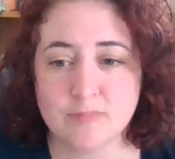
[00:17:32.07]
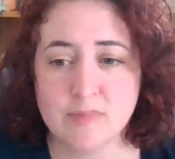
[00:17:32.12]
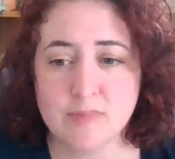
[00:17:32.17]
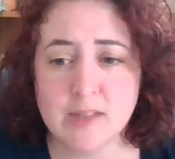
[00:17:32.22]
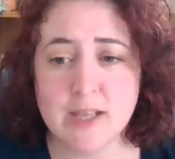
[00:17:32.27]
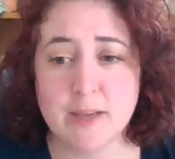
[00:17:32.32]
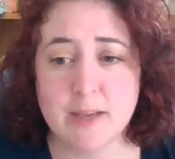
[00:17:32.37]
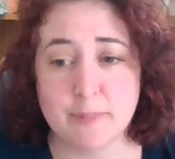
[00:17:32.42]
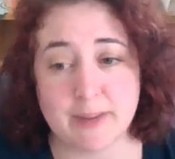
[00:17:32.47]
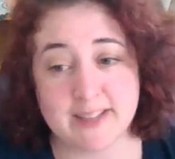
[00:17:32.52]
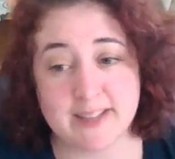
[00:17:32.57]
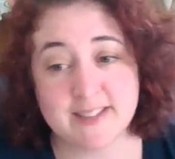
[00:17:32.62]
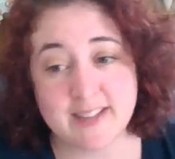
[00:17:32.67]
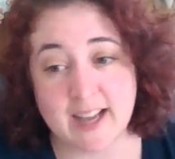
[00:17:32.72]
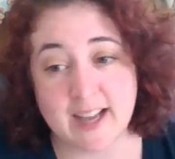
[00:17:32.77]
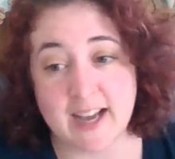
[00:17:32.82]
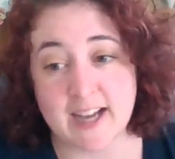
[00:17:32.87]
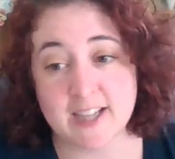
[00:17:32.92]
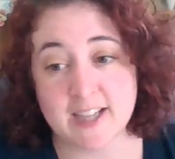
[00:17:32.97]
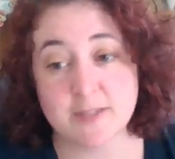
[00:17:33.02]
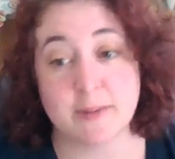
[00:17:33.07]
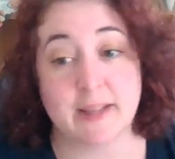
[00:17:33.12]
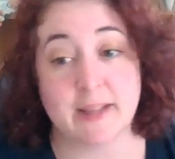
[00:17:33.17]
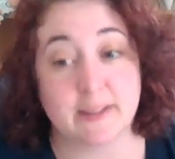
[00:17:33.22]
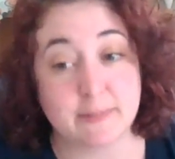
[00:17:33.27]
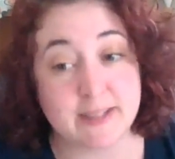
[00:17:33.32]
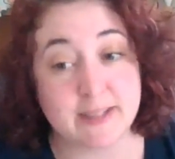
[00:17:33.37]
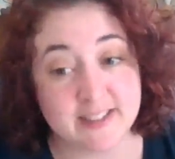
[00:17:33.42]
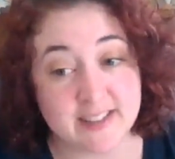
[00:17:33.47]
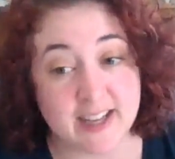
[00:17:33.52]
in my stash, like
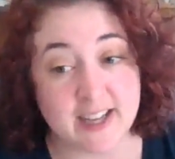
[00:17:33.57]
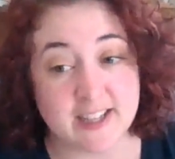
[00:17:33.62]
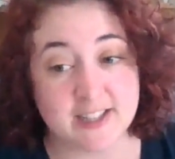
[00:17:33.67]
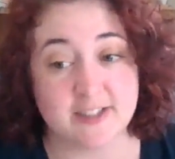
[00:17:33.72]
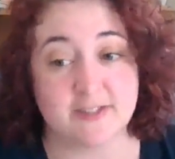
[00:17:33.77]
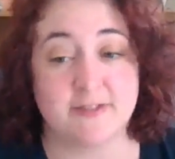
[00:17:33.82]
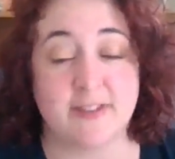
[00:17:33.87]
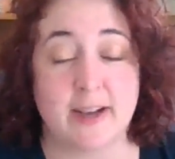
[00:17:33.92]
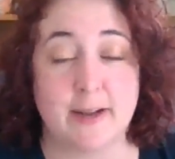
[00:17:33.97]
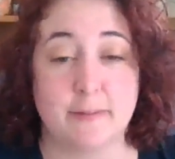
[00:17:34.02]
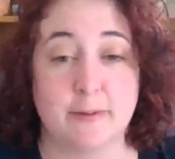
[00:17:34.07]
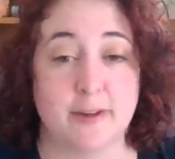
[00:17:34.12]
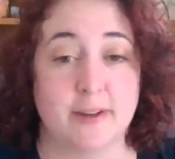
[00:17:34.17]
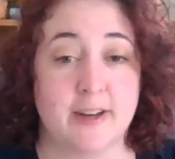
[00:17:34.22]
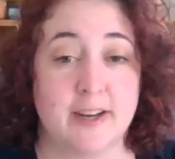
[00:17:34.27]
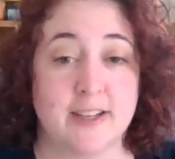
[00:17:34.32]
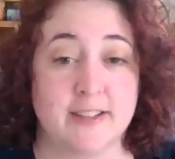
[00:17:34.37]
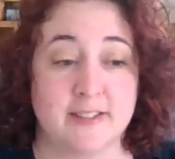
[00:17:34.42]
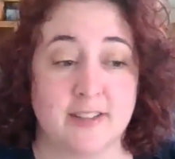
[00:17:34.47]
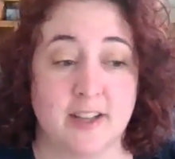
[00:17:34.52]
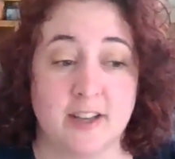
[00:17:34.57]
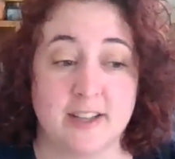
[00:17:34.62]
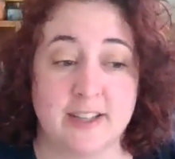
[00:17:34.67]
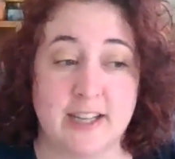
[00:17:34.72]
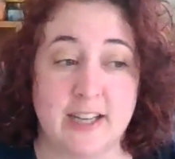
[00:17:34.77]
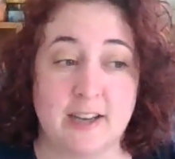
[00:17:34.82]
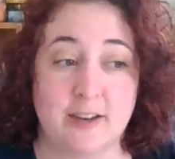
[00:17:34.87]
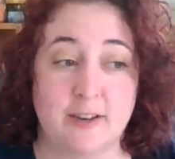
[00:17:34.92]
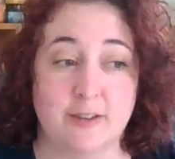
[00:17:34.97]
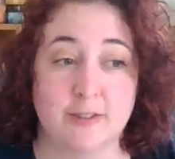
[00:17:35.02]
my stash of fiber has gone
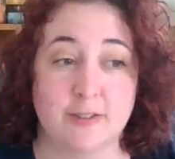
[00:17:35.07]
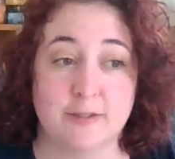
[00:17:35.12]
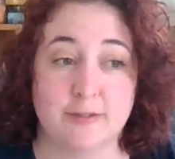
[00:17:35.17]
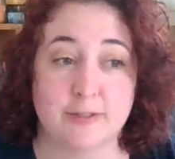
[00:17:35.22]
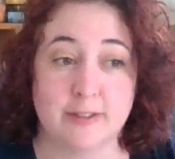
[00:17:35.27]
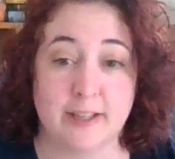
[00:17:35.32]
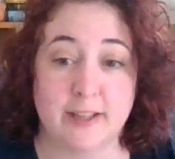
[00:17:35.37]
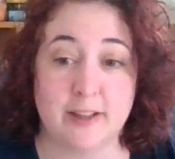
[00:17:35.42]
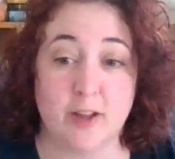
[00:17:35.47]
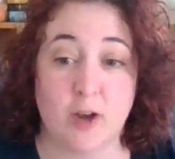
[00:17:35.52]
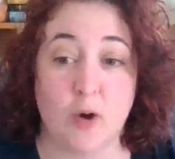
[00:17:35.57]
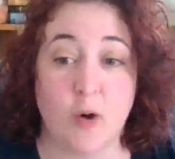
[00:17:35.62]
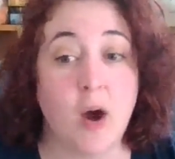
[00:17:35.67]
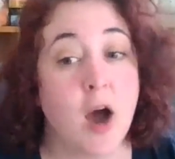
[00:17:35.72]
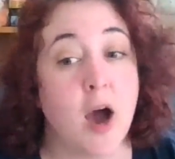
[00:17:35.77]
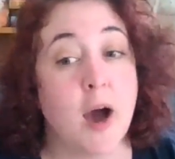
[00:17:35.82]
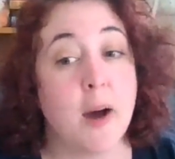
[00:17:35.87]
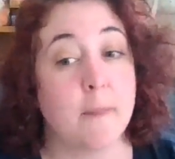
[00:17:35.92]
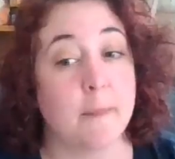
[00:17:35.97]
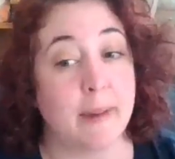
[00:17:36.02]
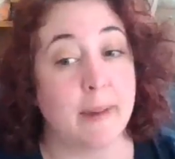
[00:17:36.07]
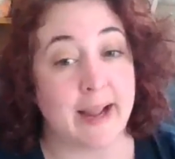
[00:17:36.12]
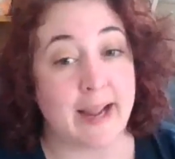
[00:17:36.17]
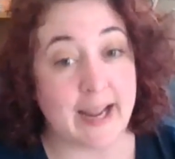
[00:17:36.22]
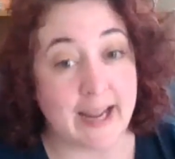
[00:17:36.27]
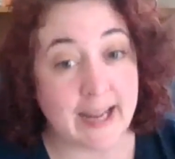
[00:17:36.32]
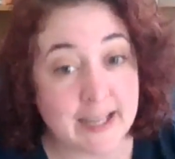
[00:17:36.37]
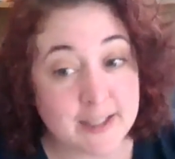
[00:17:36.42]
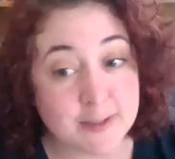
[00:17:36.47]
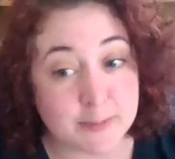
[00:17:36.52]
down really low. My
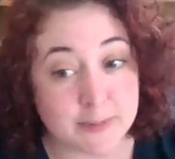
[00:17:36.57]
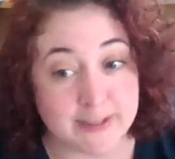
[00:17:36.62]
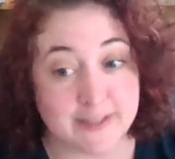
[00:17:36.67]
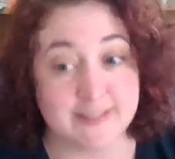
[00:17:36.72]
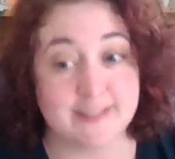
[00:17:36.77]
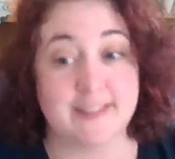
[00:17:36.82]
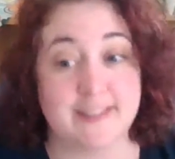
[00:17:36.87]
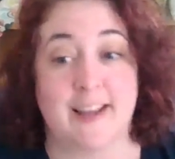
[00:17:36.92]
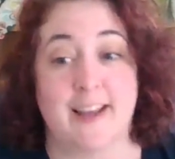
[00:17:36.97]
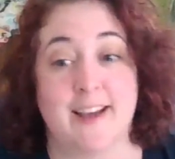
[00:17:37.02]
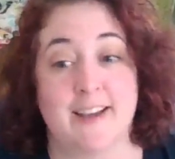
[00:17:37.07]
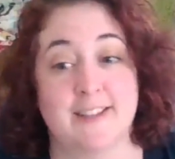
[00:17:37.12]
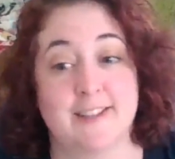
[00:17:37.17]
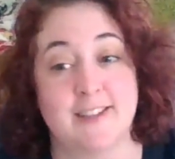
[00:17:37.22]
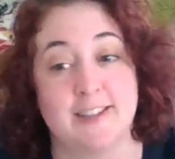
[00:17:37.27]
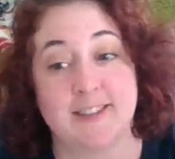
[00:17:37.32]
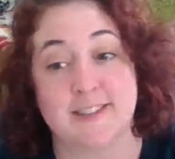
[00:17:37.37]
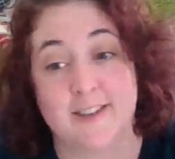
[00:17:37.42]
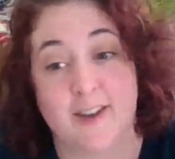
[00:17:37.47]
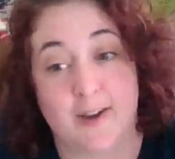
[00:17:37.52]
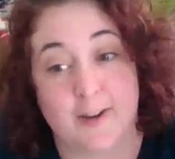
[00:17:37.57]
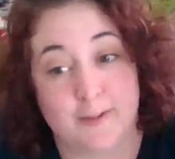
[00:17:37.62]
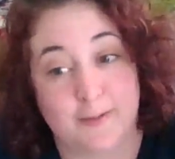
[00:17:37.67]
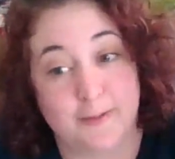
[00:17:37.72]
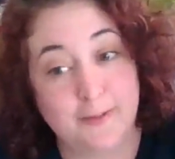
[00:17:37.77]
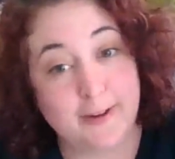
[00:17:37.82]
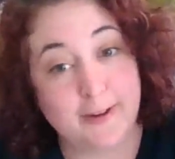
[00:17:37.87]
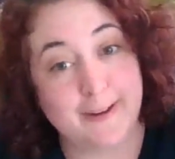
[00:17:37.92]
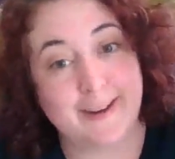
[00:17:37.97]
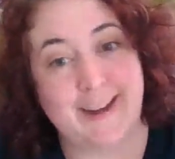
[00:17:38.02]
hand spun stash has gotten
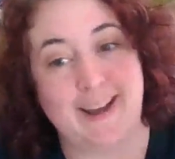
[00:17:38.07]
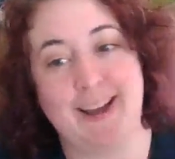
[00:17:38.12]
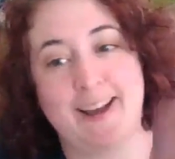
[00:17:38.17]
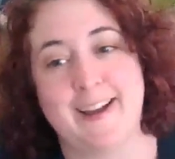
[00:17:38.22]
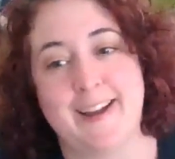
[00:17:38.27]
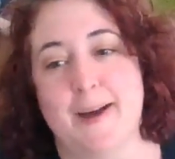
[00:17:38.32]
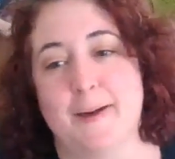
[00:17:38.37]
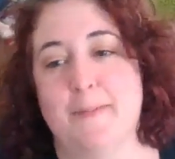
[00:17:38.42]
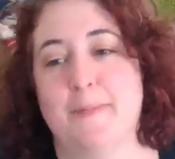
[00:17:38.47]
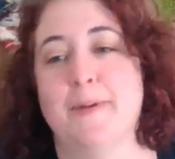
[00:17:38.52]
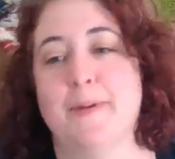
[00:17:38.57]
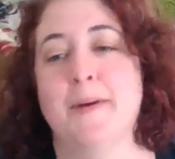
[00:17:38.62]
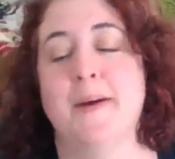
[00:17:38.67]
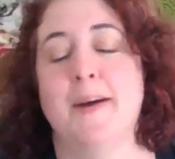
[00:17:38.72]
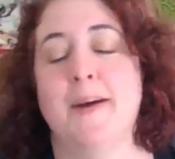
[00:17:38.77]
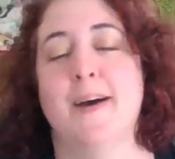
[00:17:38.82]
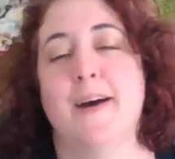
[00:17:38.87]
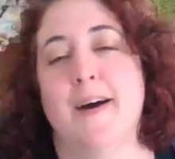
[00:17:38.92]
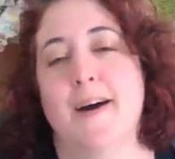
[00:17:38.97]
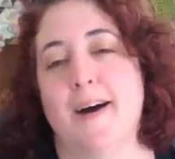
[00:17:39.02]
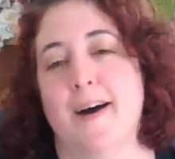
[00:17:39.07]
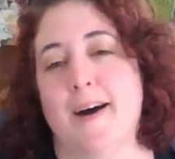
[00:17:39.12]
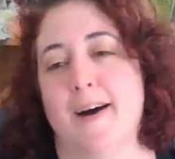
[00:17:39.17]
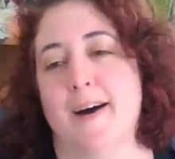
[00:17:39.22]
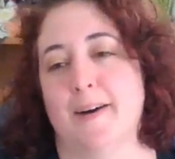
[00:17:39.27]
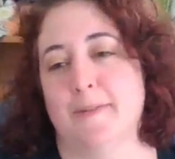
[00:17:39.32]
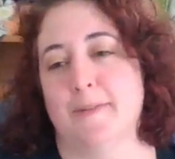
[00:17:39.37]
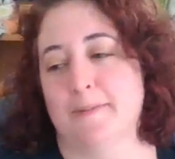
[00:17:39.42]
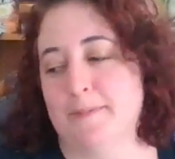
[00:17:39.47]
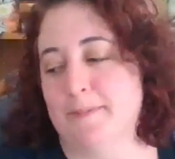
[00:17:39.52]
very high
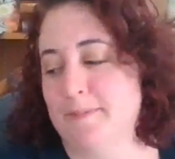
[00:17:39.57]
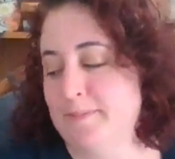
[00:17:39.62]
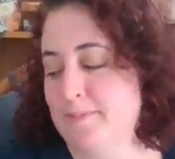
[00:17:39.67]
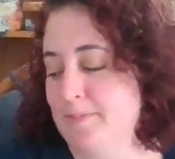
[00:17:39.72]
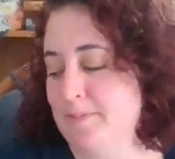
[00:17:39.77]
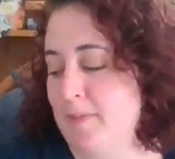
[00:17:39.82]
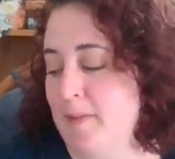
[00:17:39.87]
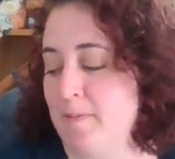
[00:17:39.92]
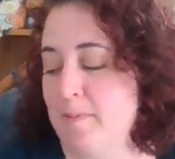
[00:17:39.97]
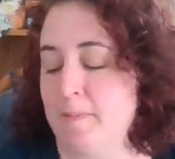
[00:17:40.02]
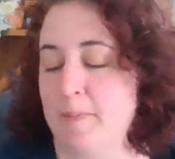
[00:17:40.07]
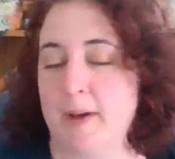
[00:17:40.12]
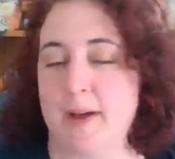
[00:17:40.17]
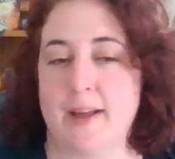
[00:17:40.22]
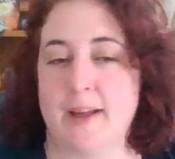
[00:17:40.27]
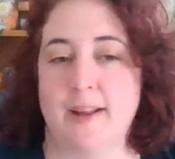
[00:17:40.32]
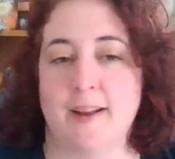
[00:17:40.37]
up. But